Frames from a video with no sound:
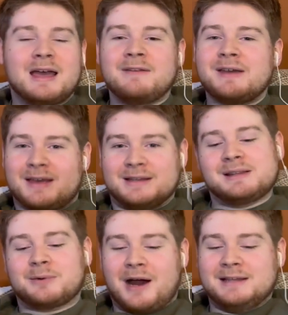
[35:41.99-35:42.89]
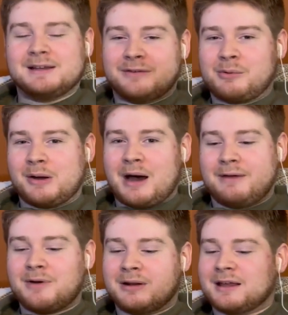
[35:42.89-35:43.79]
If it is the price of a real
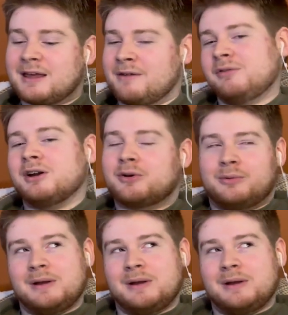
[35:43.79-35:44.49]
iPhone, like if we are